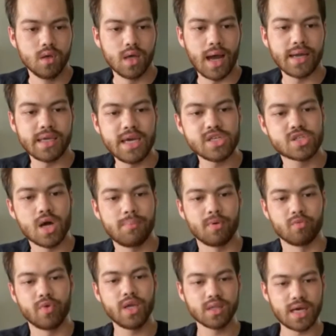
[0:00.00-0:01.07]
I gazed up
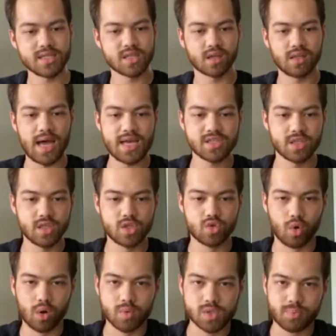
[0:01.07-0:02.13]
and realized the glass in the
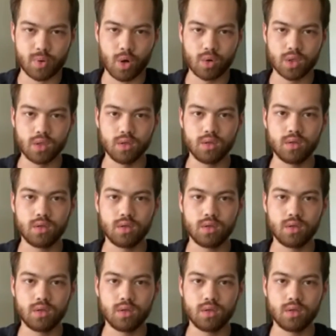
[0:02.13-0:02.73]
door was broken.